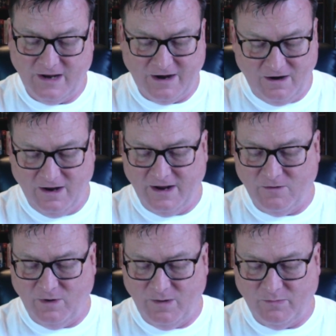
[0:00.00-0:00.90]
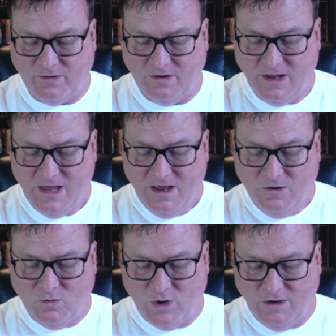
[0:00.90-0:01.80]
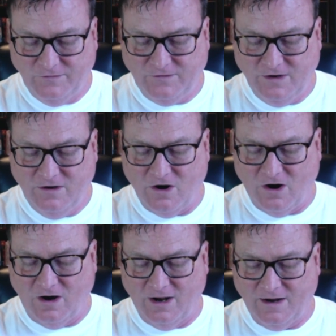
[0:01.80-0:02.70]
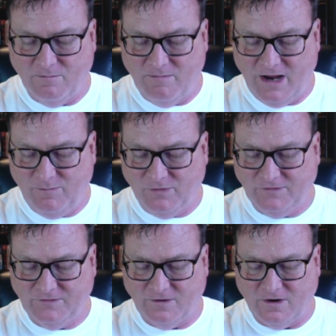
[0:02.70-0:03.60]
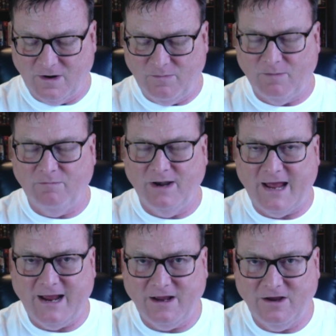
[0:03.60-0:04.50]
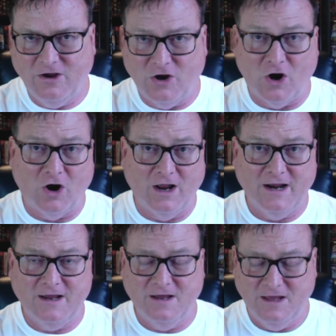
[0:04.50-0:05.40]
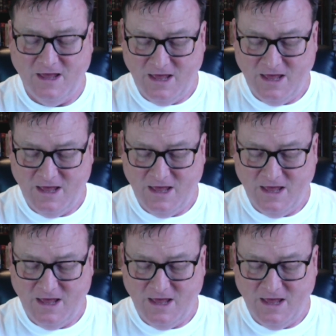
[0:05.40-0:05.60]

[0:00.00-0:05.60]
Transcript: Carolina Reaper, roasted garlic, maple syrup, black garlic,